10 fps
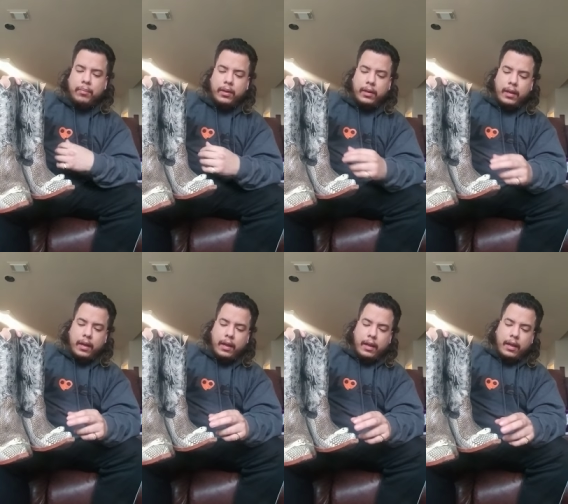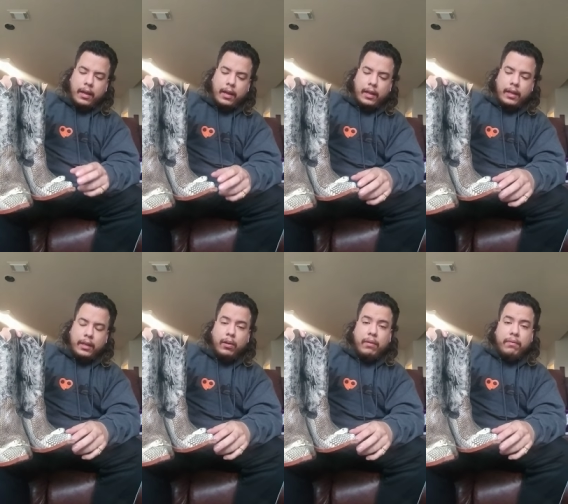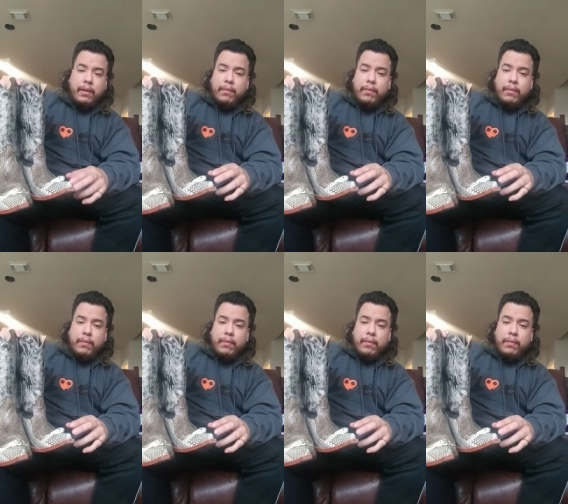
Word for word: But you know, if, if,